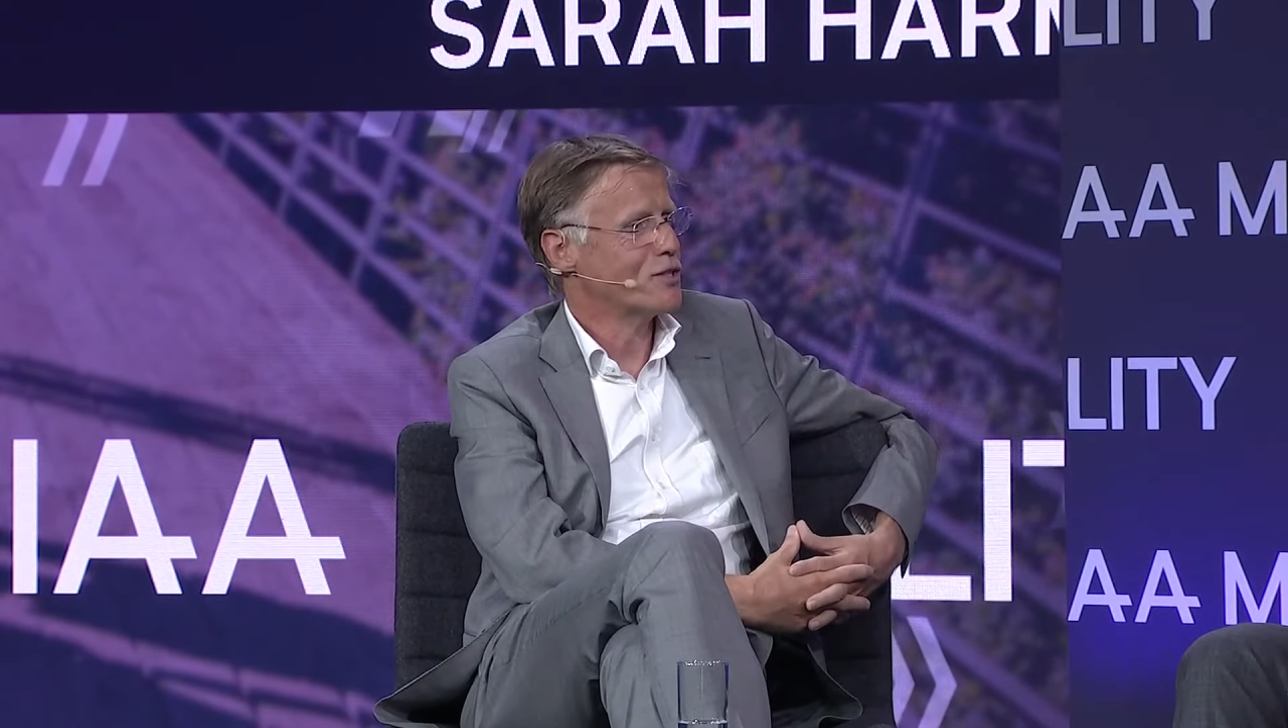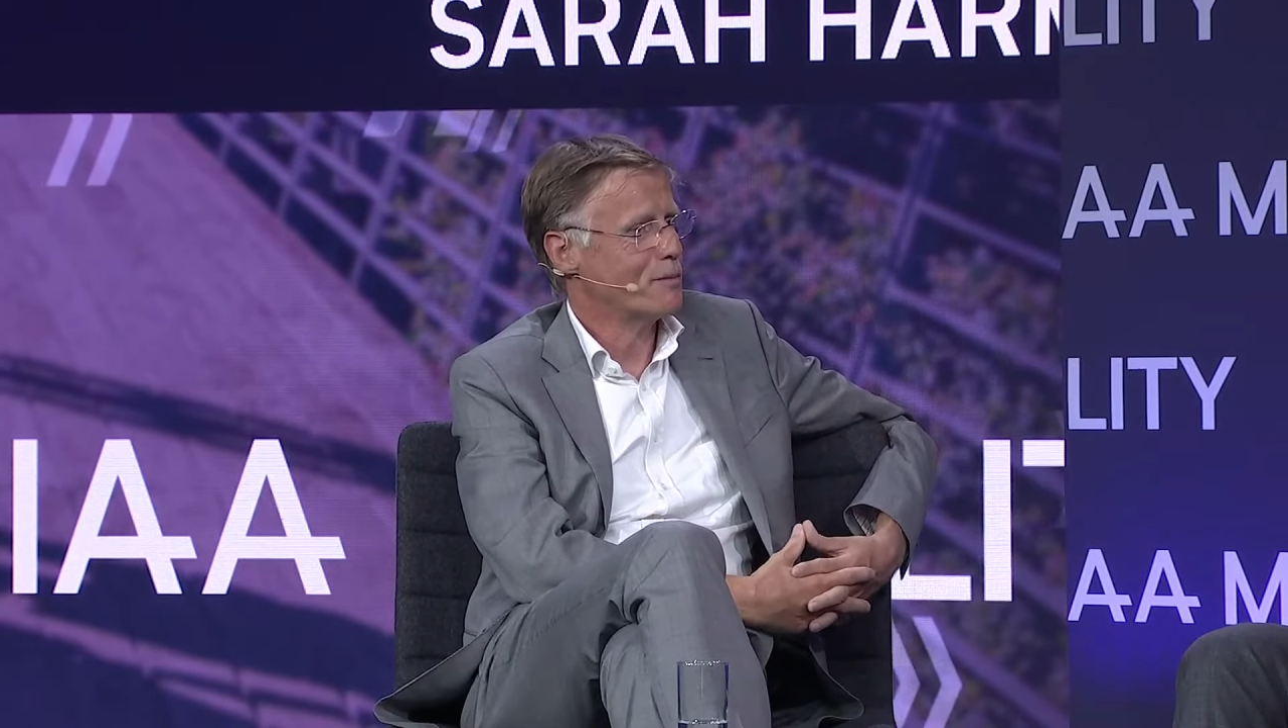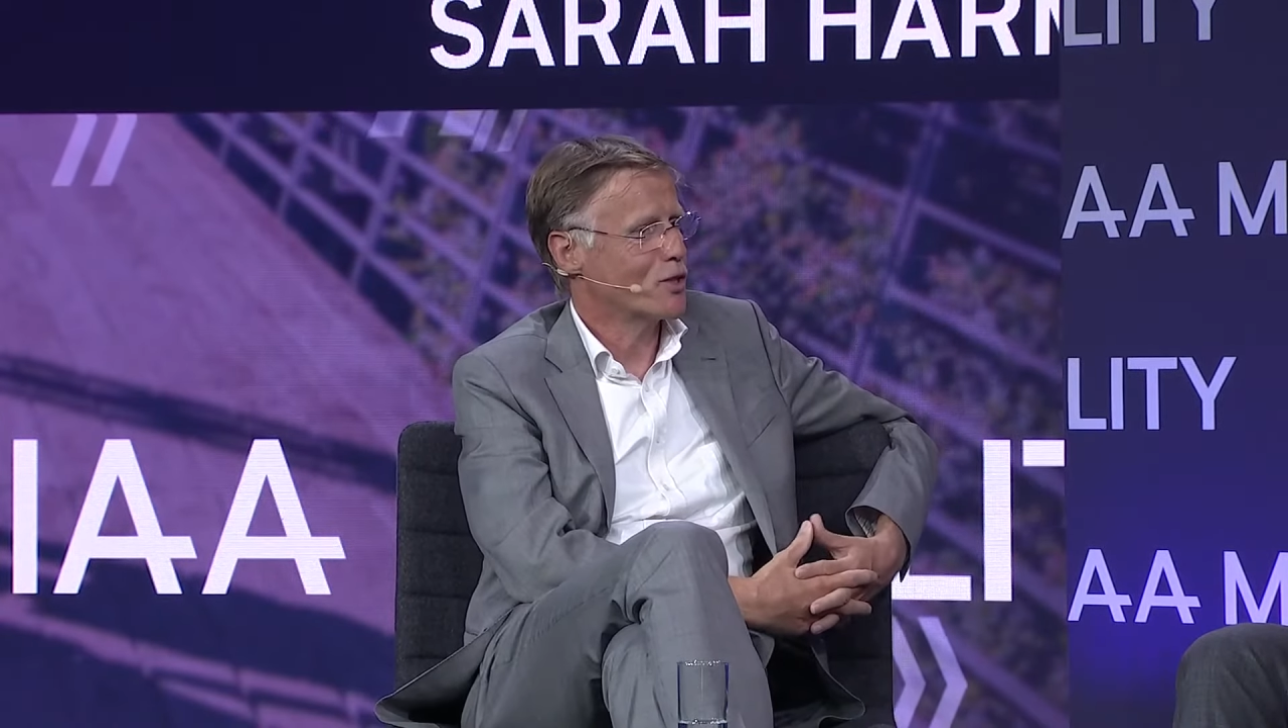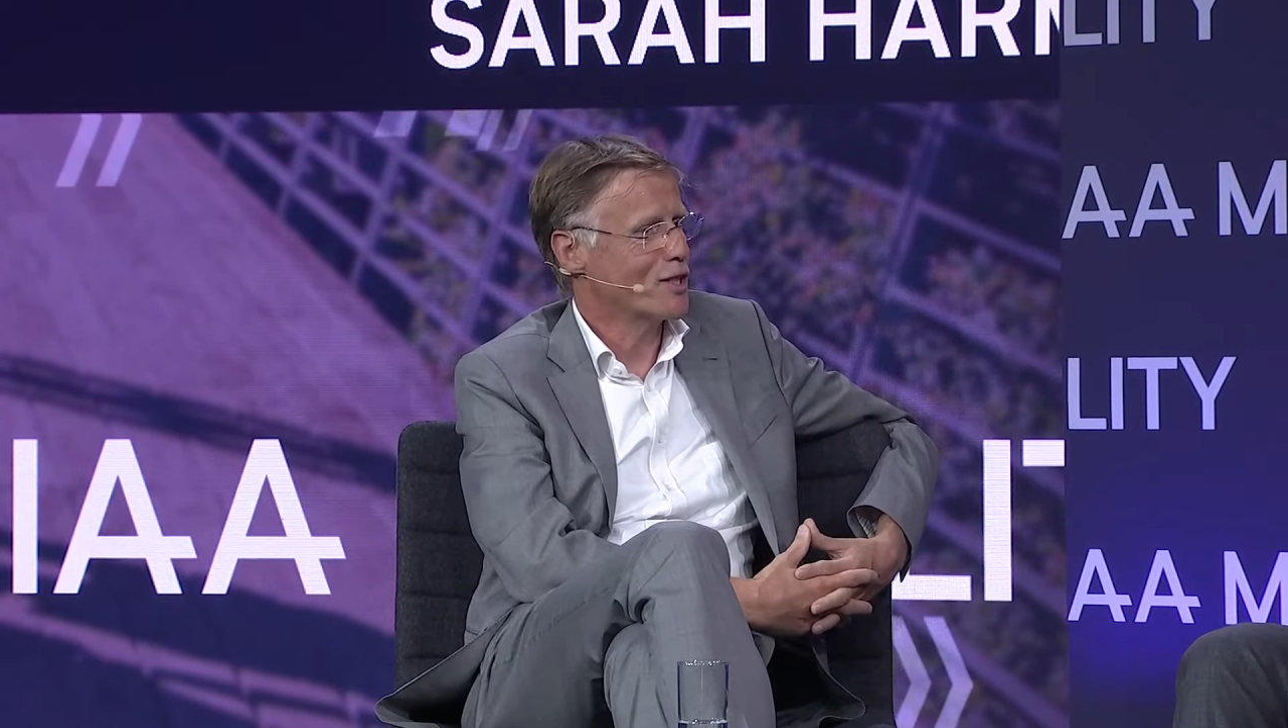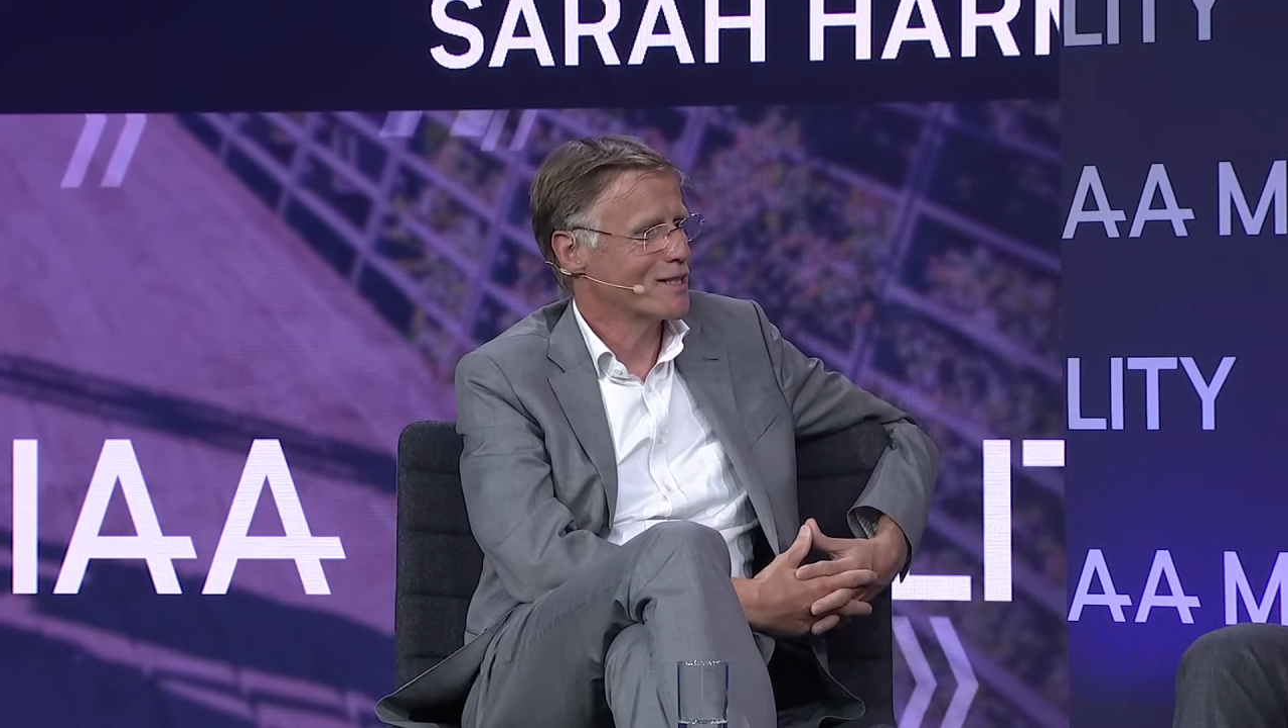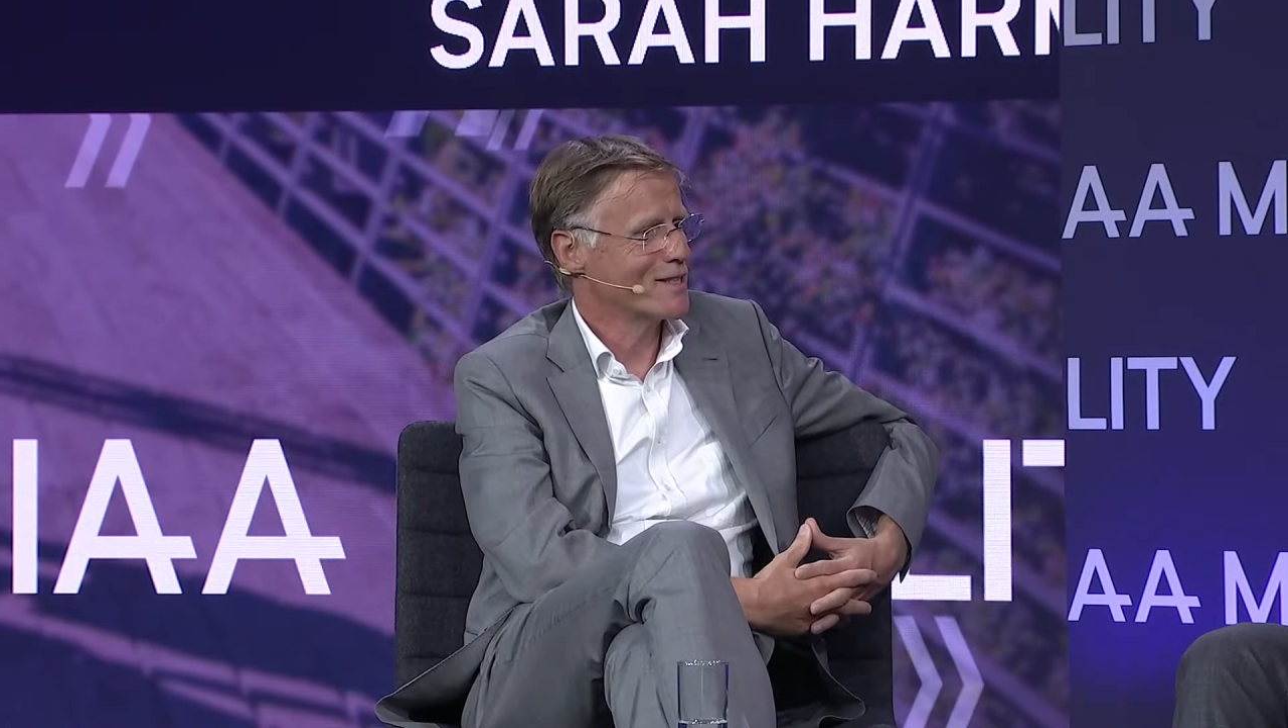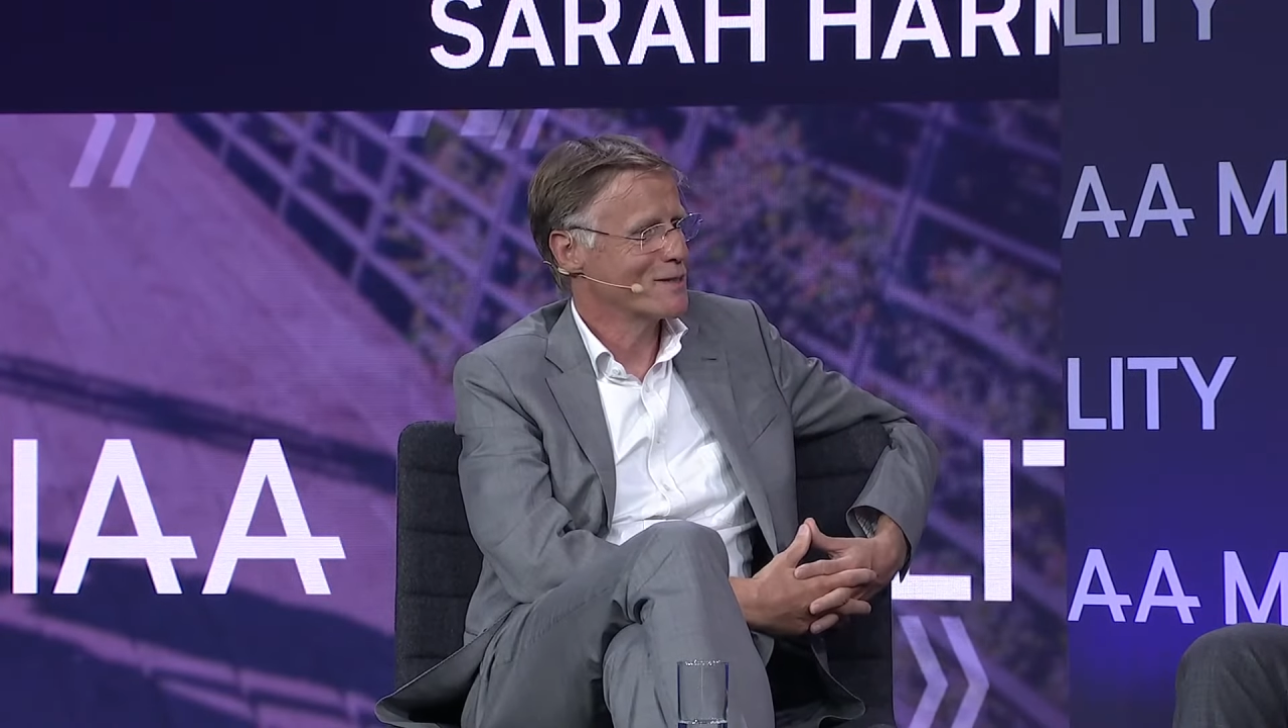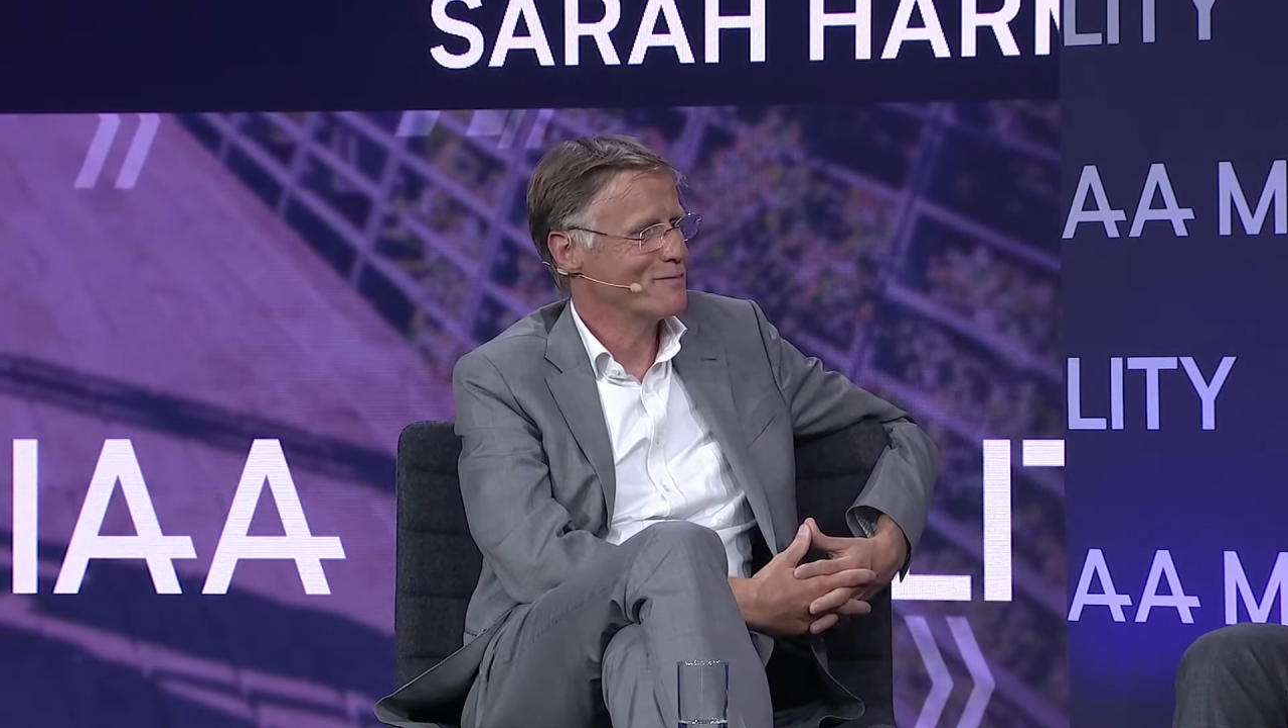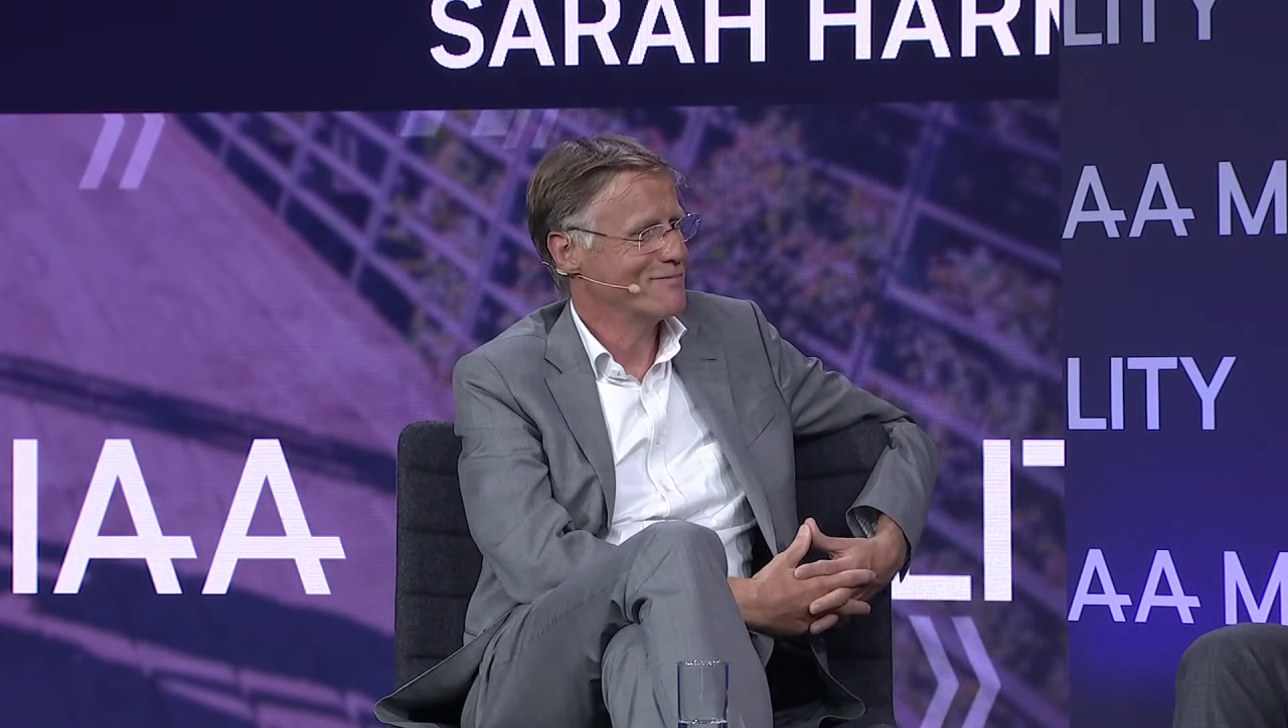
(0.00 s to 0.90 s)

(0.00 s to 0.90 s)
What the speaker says: semiconductors.